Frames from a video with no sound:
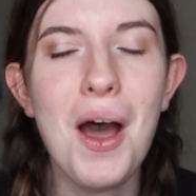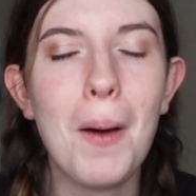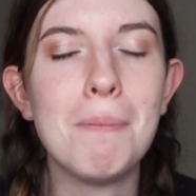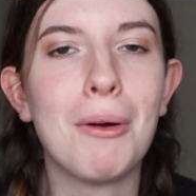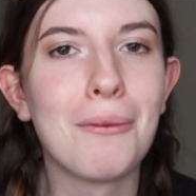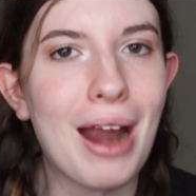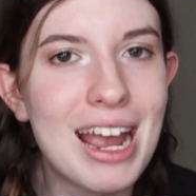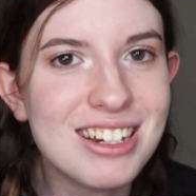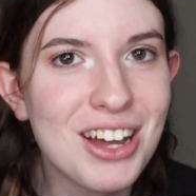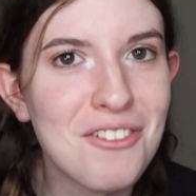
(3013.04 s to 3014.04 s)

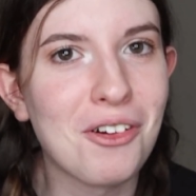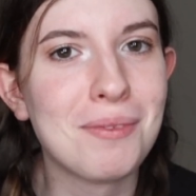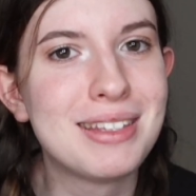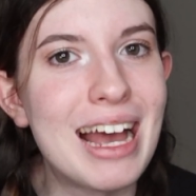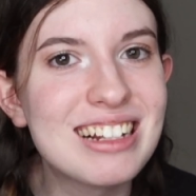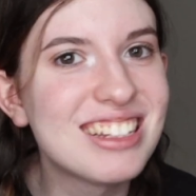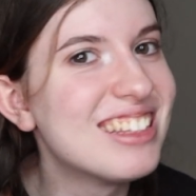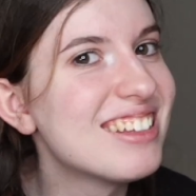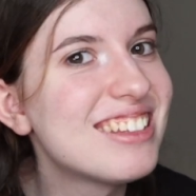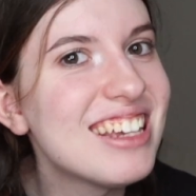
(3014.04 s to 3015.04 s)
Miranda from Sex
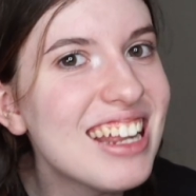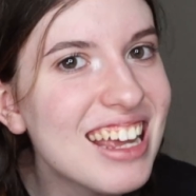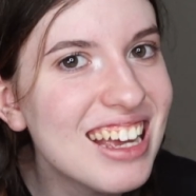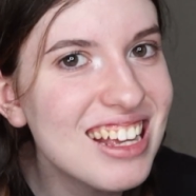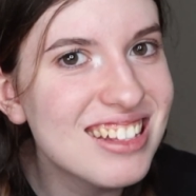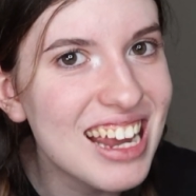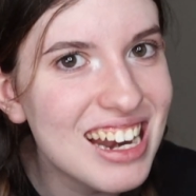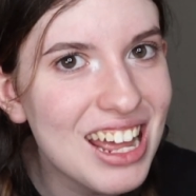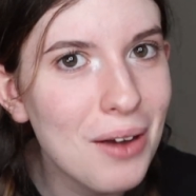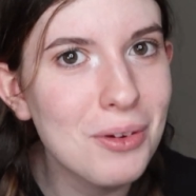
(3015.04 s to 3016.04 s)
and the City is
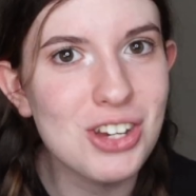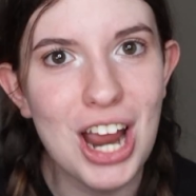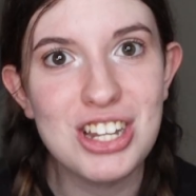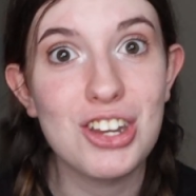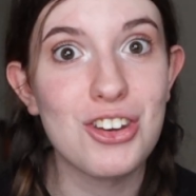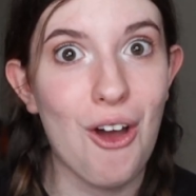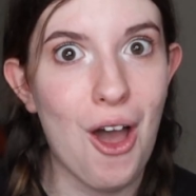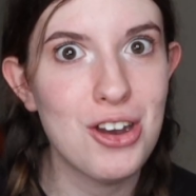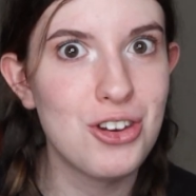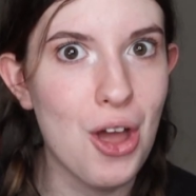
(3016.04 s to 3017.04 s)
in it, which I did
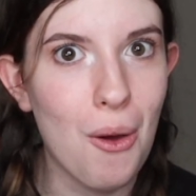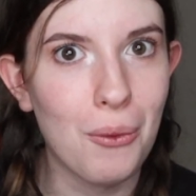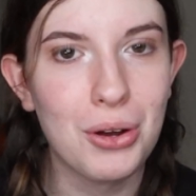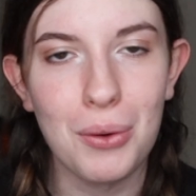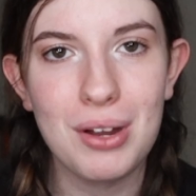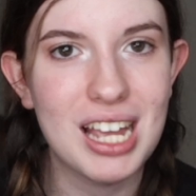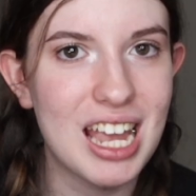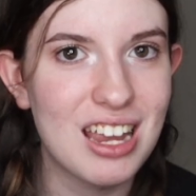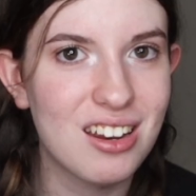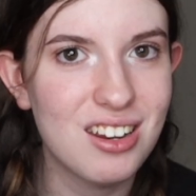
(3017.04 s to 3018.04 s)
not know going
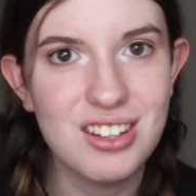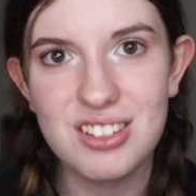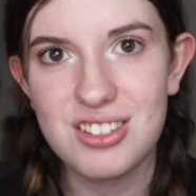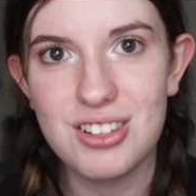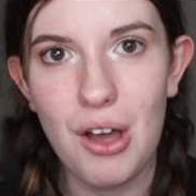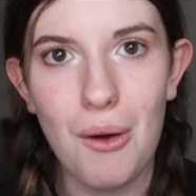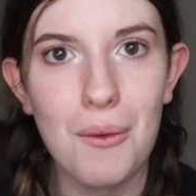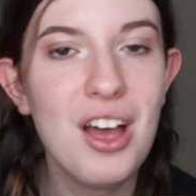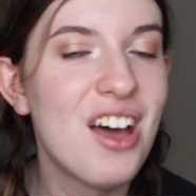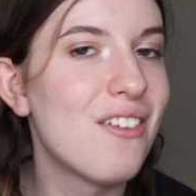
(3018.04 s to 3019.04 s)
in,
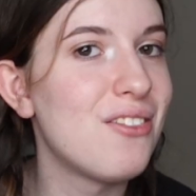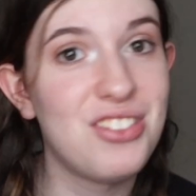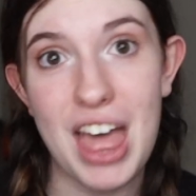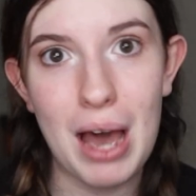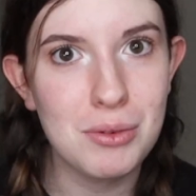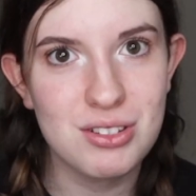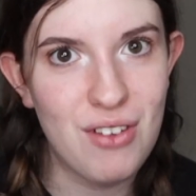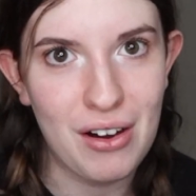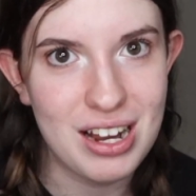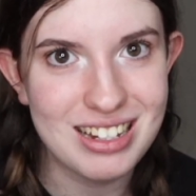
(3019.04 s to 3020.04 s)
so that was
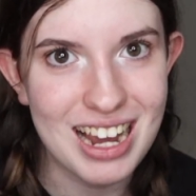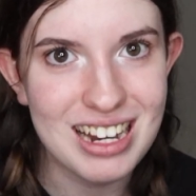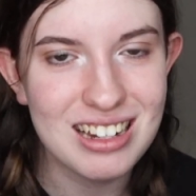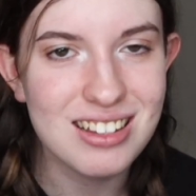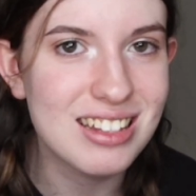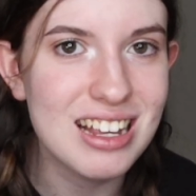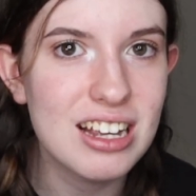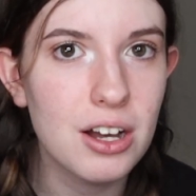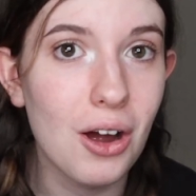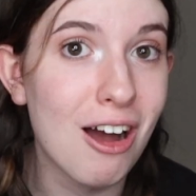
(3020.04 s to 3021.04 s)
very exciting to
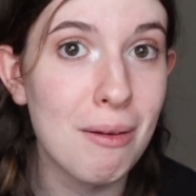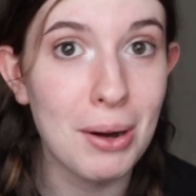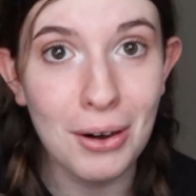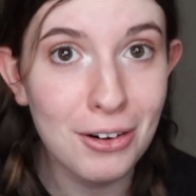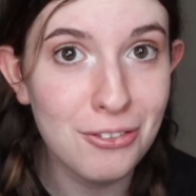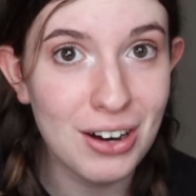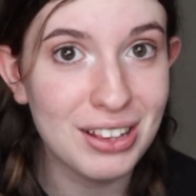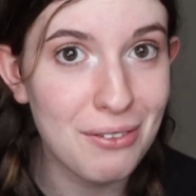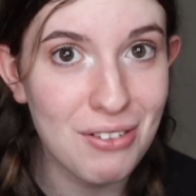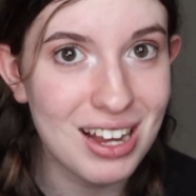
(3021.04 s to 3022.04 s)
see her
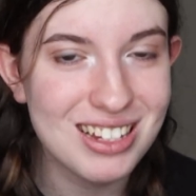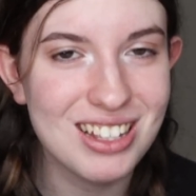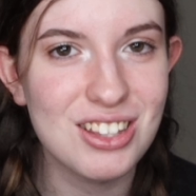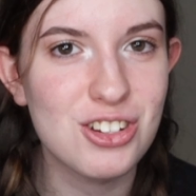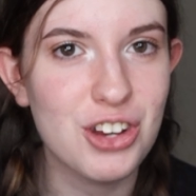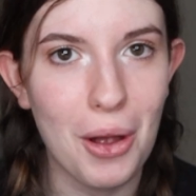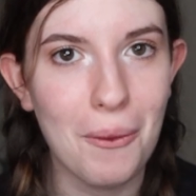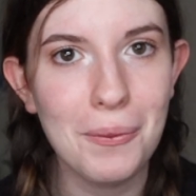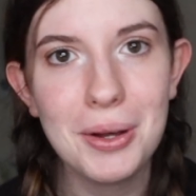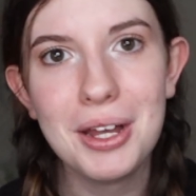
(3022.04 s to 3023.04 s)
friendly face in the
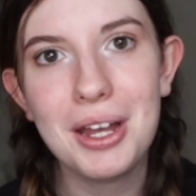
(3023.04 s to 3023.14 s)
show.